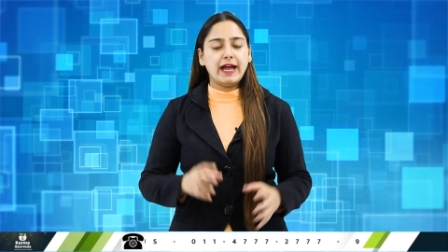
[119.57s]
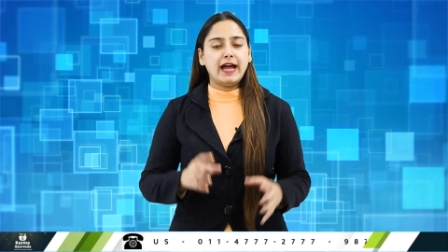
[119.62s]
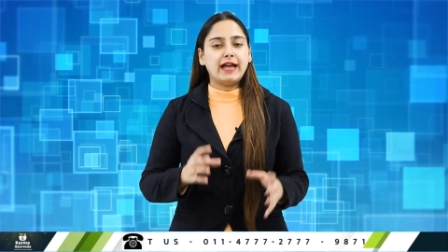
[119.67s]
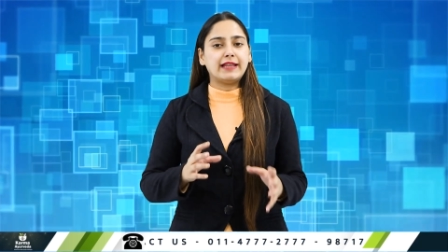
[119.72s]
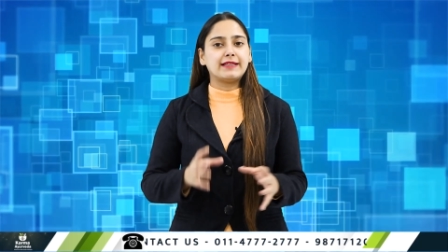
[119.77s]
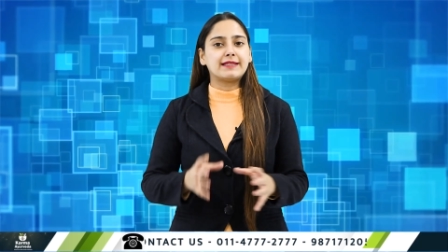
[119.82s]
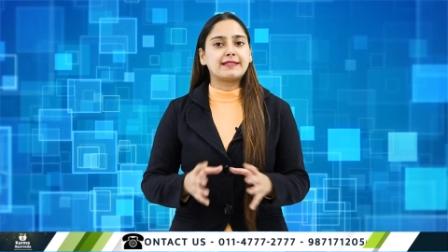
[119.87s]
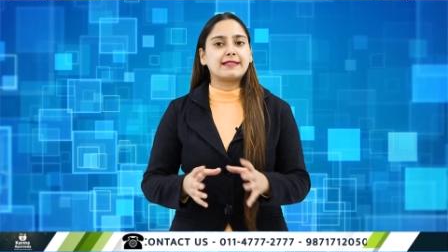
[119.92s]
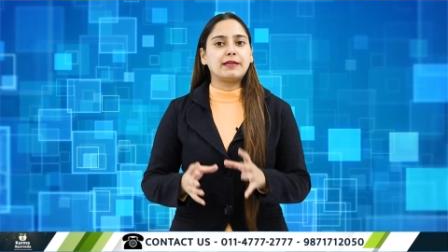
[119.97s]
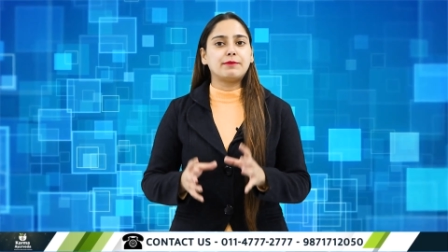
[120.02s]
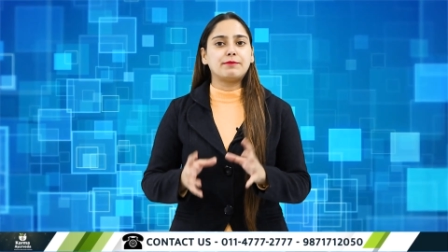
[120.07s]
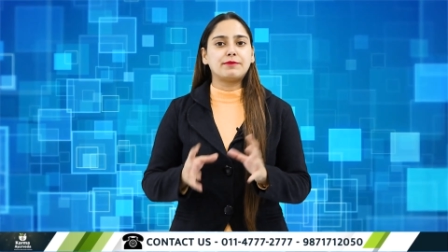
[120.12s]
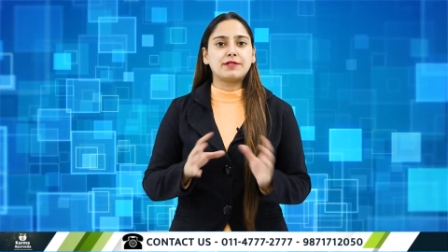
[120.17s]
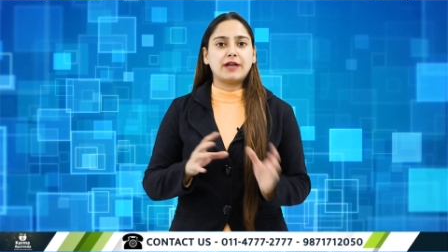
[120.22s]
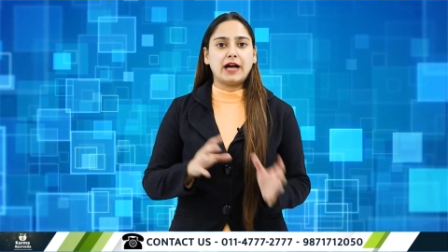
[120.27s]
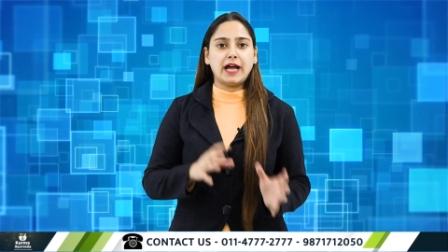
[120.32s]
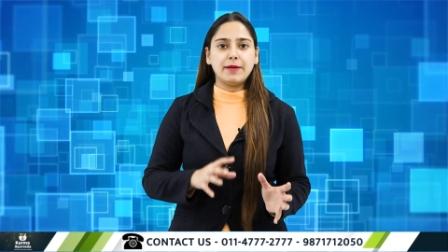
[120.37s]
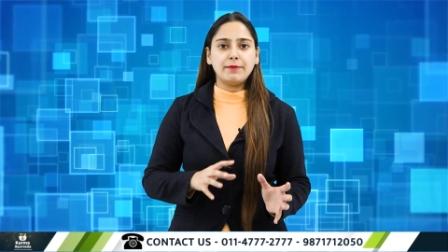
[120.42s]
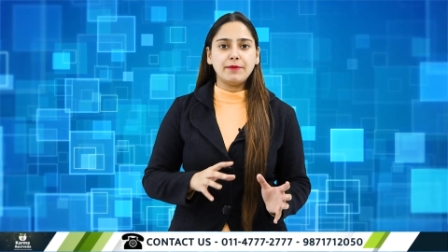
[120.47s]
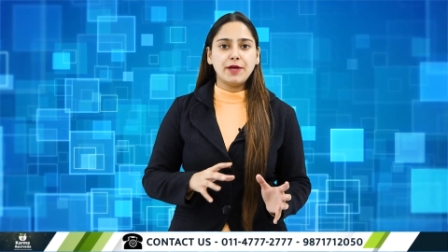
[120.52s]
At the same
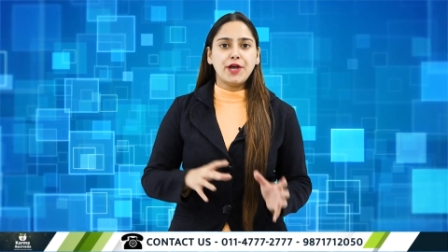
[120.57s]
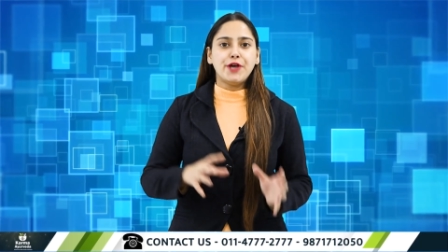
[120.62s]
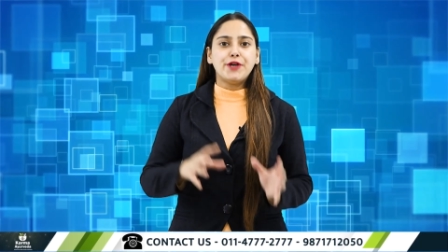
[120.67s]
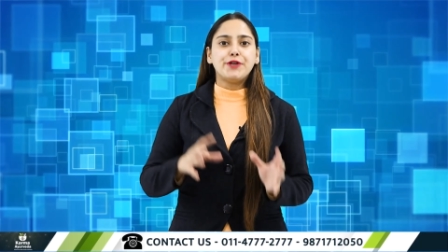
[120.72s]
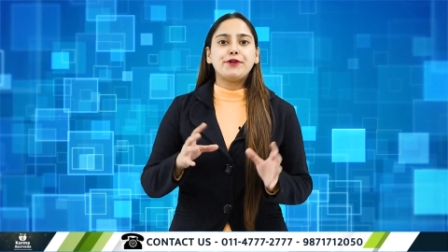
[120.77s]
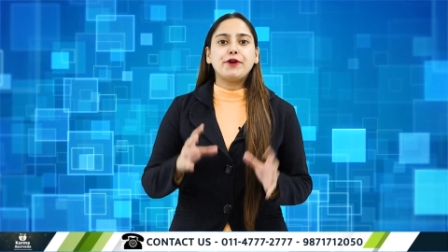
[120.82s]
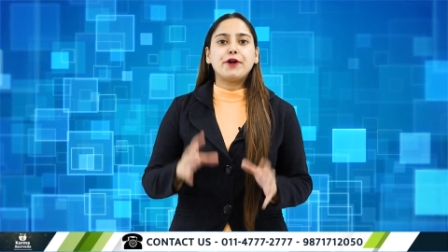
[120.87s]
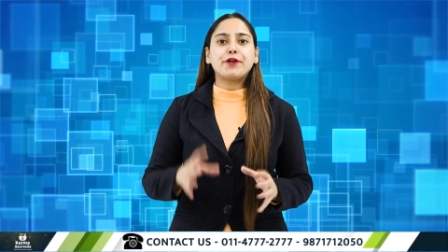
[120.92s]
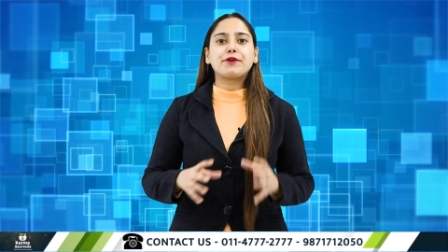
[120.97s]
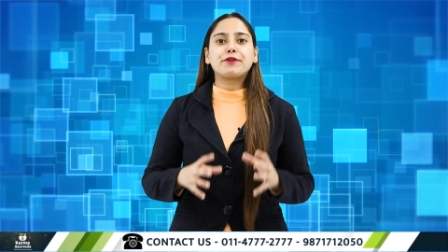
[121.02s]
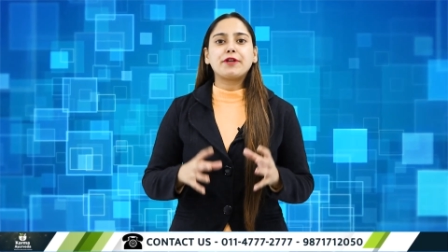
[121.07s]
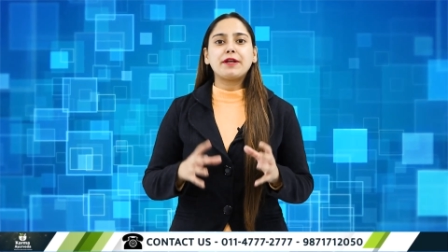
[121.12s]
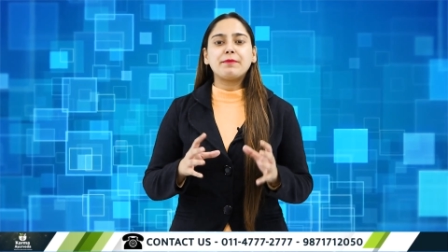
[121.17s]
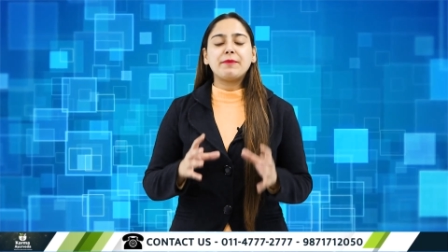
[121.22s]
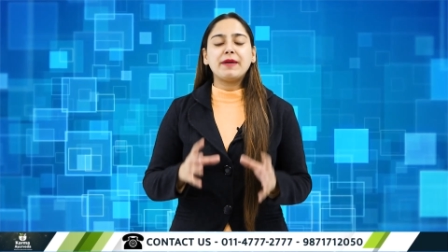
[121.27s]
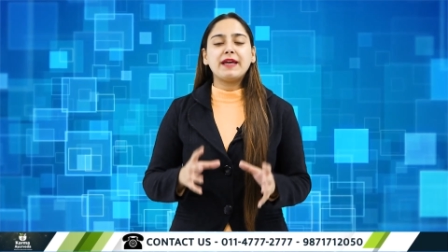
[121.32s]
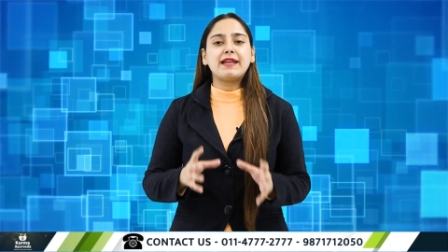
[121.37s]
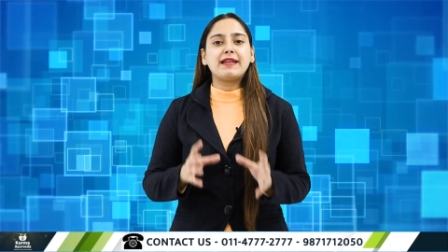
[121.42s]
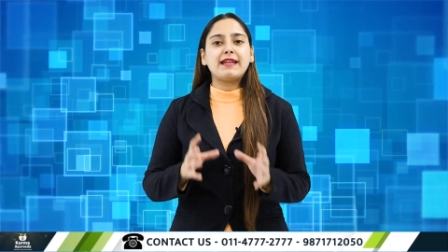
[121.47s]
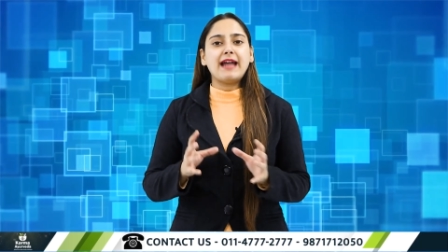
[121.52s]
time, your urine
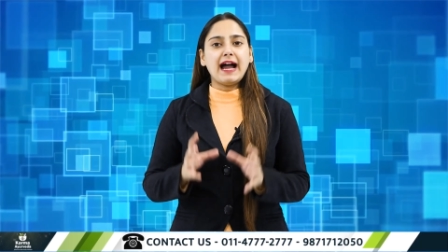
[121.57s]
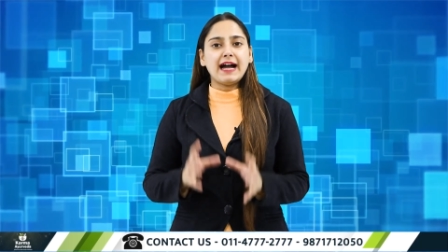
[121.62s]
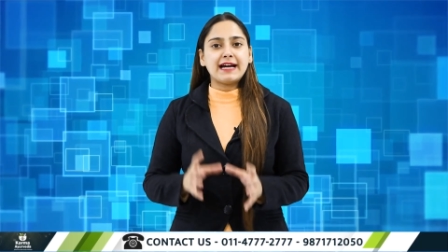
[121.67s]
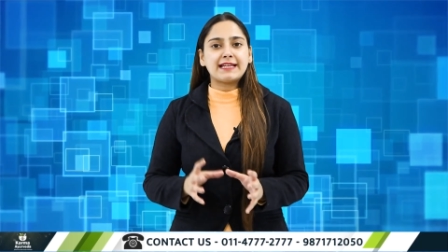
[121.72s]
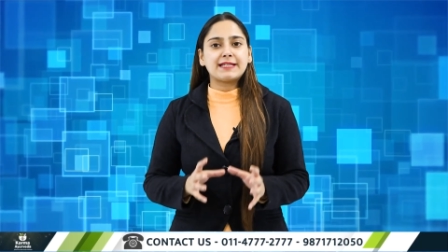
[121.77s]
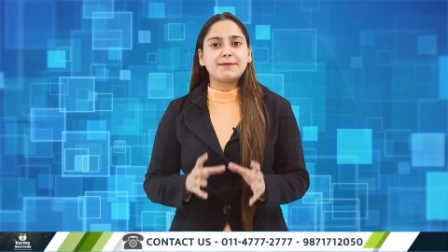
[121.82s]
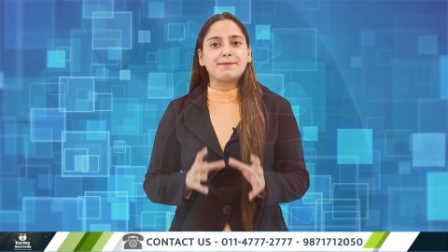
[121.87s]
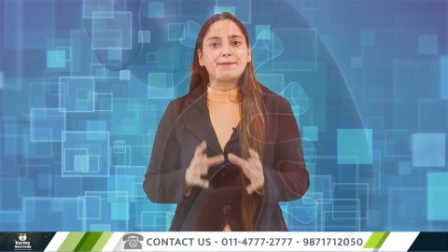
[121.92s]
may lack